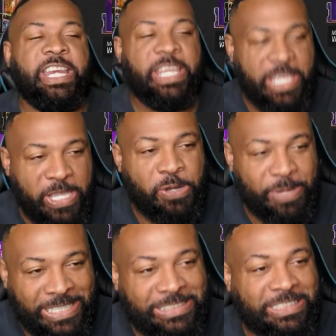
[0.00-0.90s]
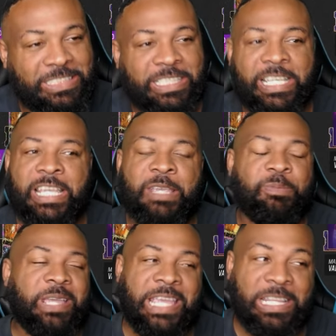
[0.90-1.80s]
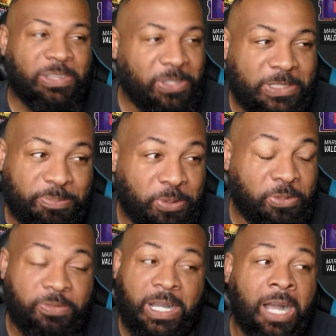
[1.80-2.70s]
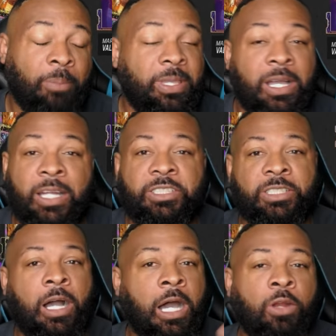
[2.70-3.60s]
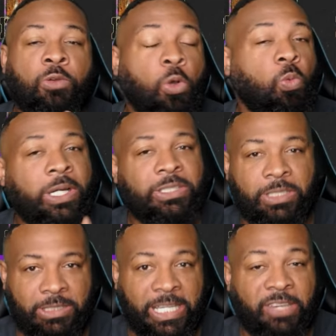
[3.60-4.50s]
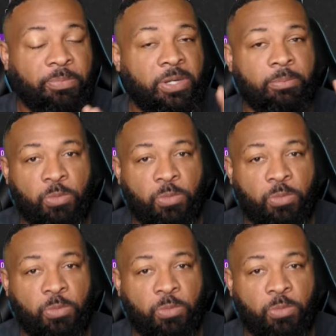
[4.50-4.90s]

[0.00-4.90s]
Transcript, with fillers: and here is the team. It looks beautiful. I'll be honest, y'all. I don't know what it's going to take for me